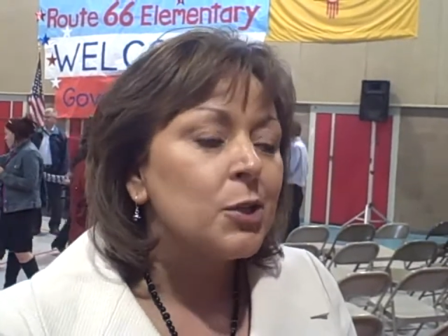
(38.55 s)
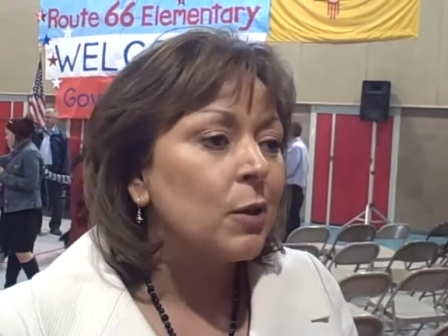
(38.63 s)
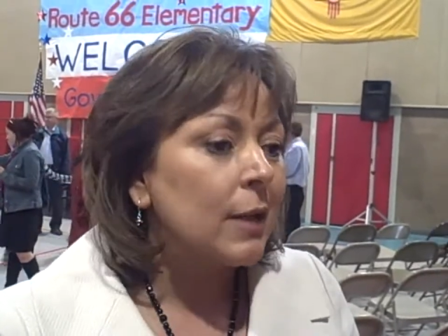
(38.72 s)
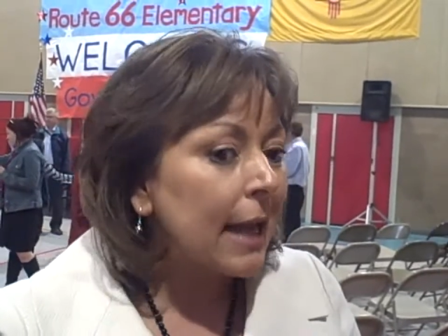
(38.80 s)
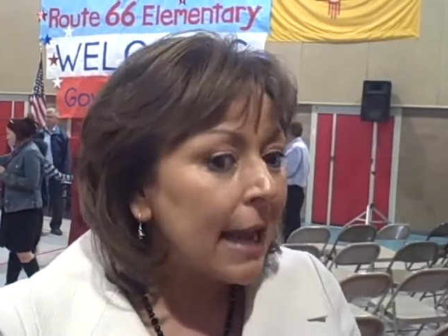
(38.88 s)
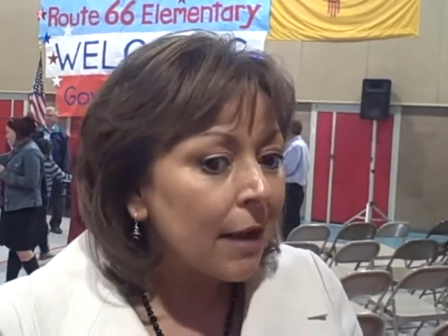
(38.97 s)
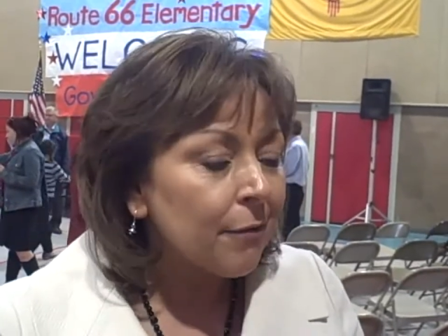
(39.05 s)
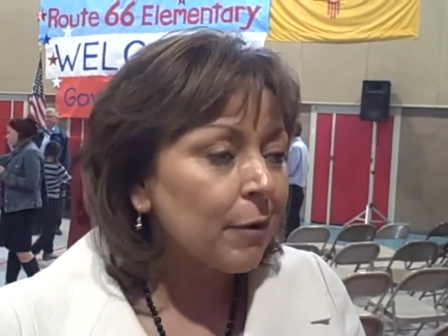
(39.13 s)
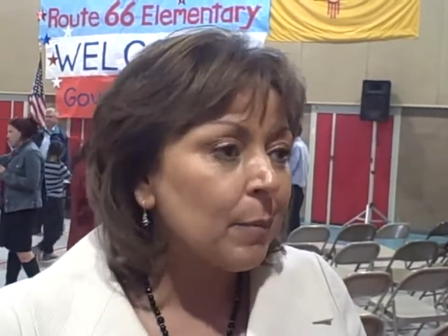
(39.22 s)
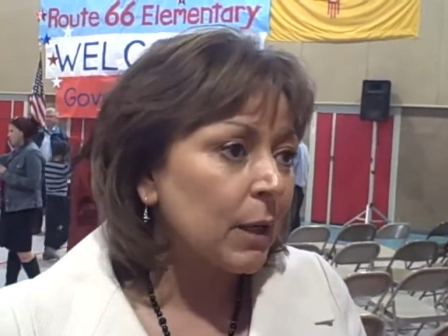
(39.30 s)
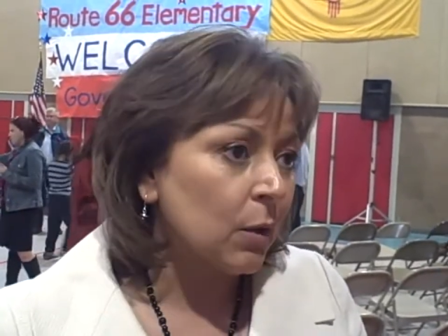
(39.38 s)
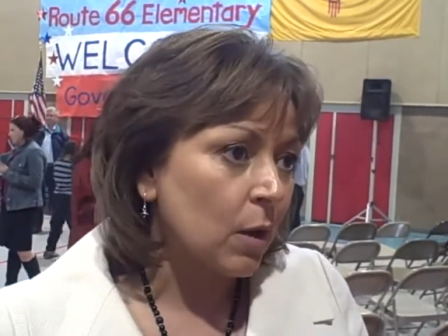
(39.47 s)
so that
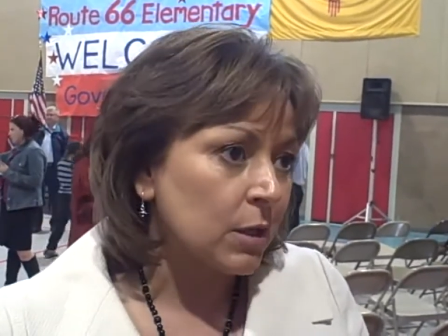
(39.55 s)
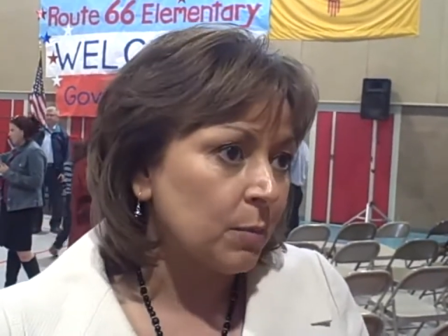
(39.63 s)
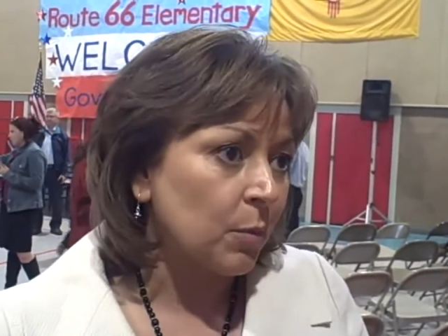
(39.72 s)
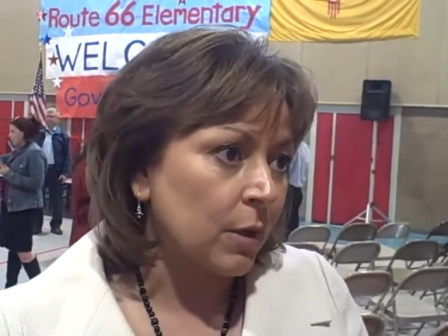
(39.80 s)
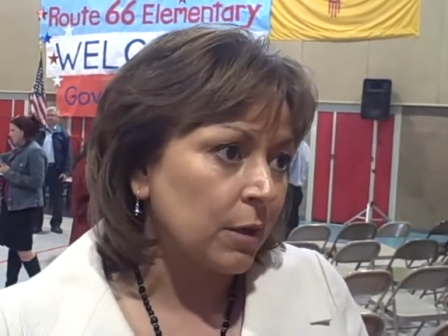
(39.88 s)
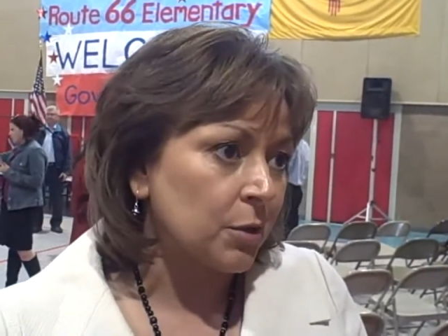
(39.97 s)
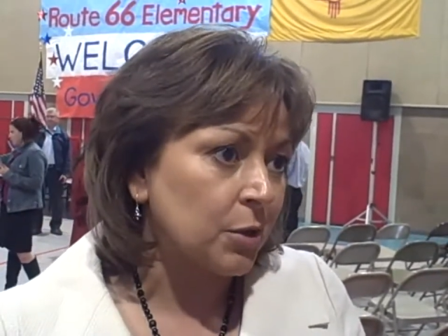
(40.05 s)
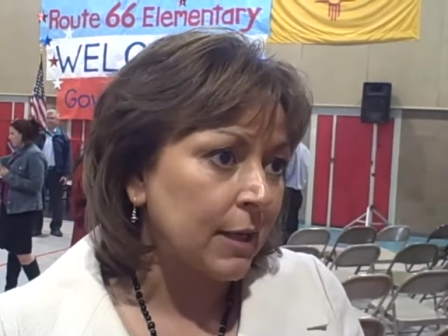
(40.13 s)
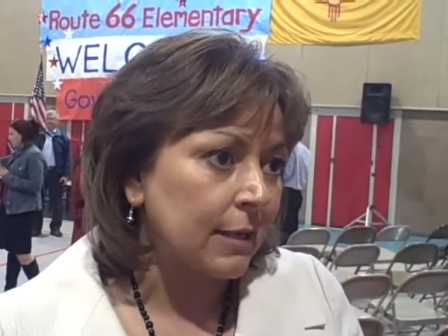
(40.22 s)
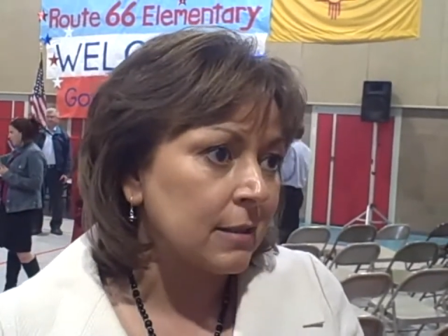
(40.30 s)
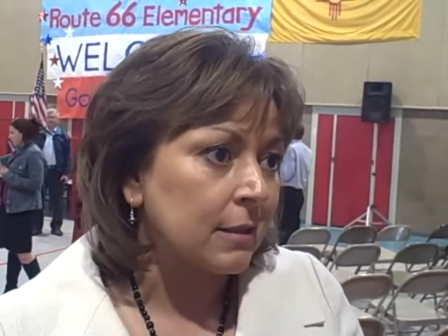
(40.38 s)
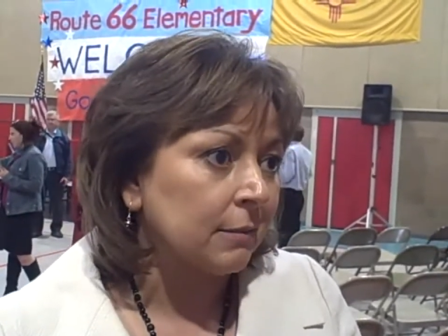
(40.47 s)
everybody across the board
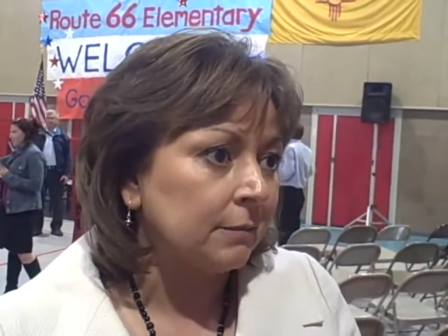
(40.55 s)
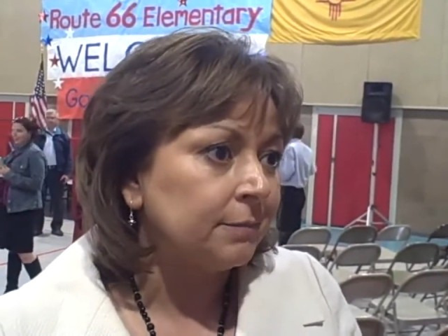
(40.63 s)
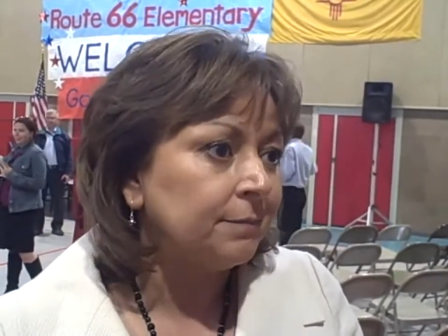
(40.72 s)
understands it.